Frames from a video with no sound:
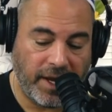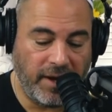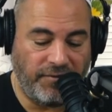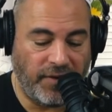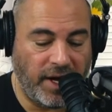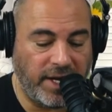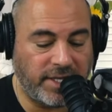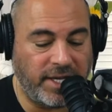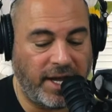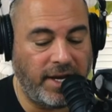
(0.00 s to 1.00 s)
in a fun,
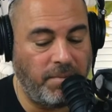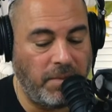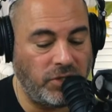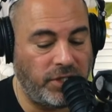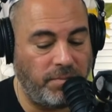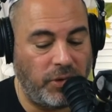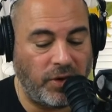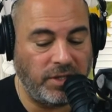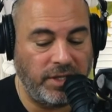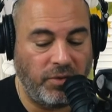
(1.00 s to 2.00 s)
exciting, and most
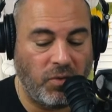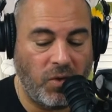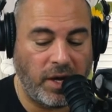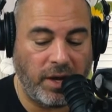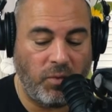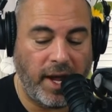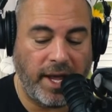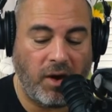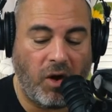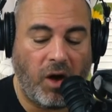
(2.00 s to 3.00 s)
importantly, rewarding way,